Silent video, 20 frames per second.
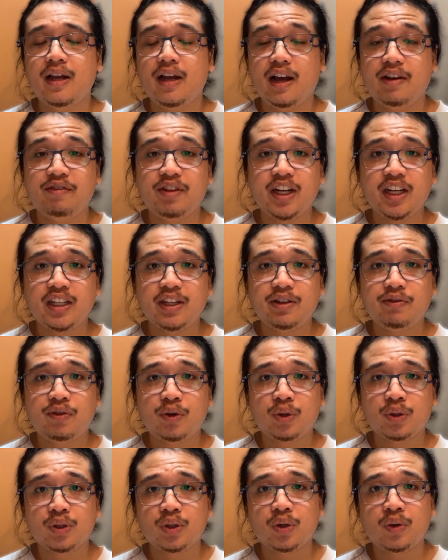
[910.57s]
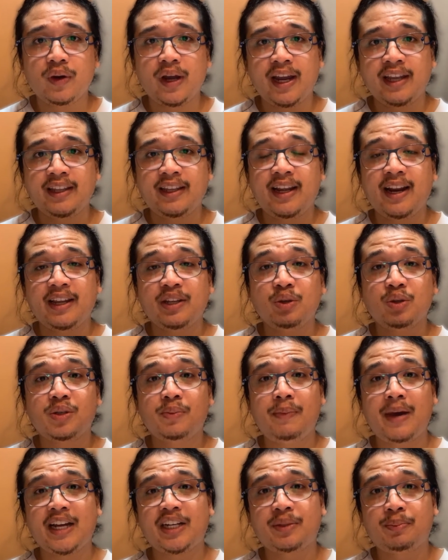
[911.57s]
Affinity Photo, and then I use
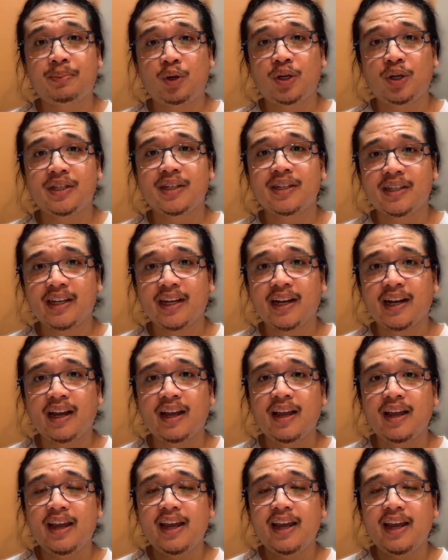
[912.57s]
batch processing.